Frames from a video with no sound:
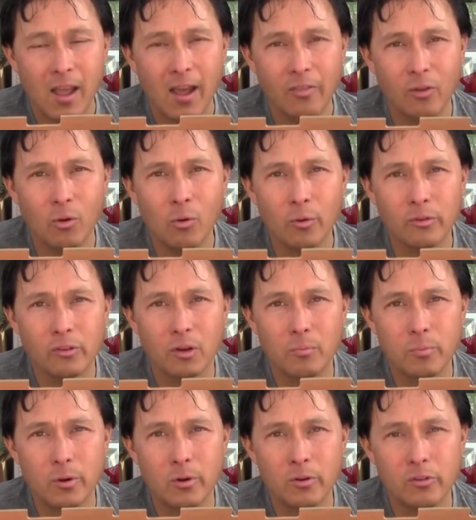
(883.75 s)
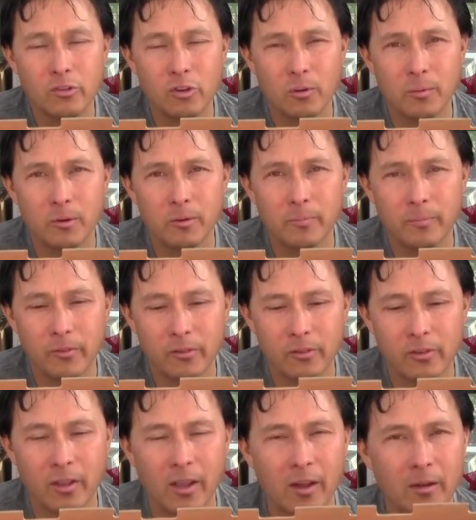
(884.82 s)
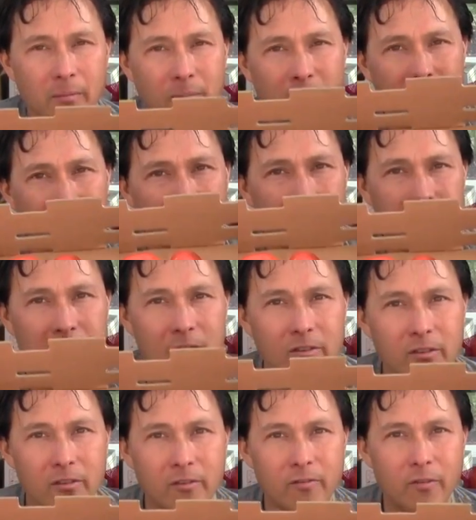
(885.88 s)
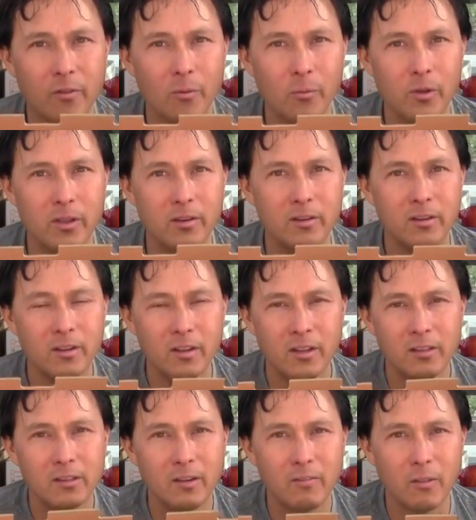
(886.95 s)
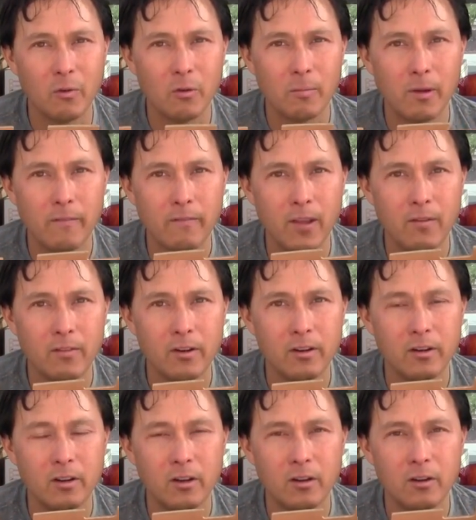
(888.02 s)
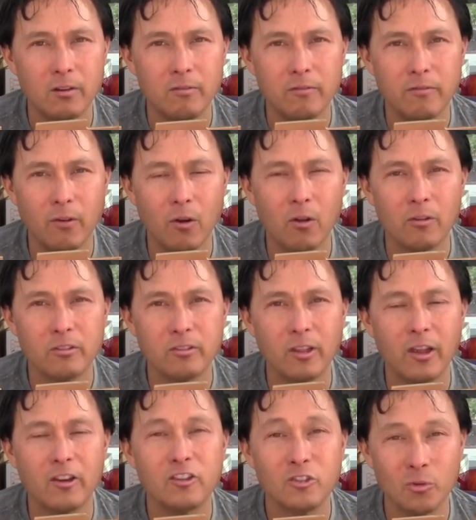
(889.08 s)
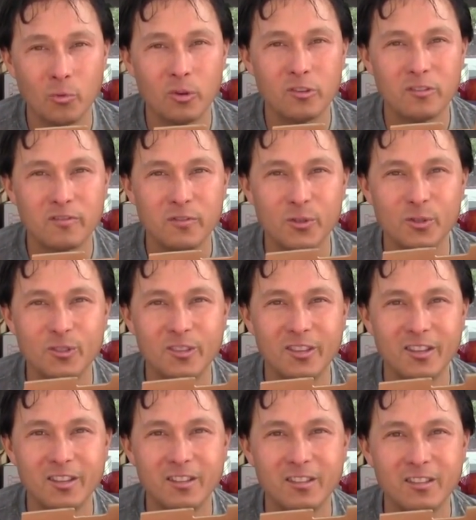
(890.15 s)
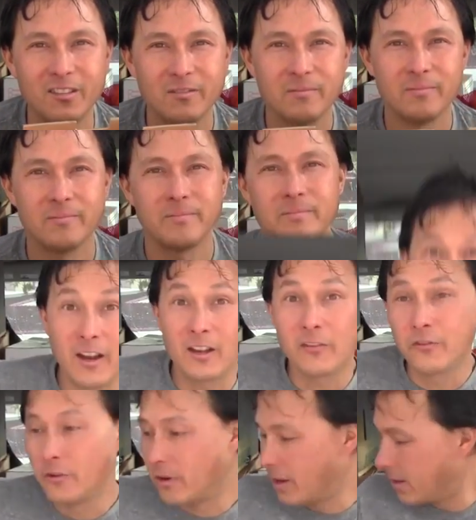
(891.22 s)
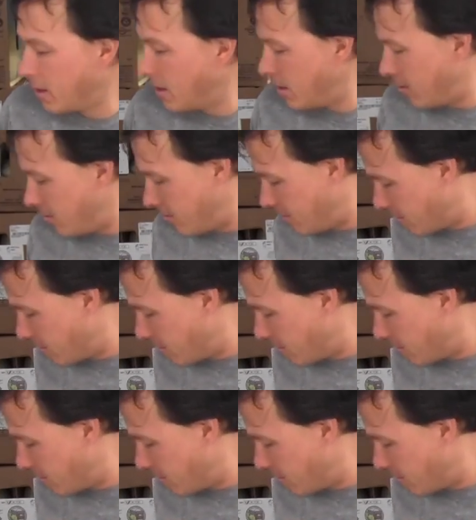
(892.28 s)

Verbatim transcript: at the wholesale produce terminal. So yeah, persimmons for the win. Definitely one of my favorite uh, fall slash winter foods to eat. So the next fruit I got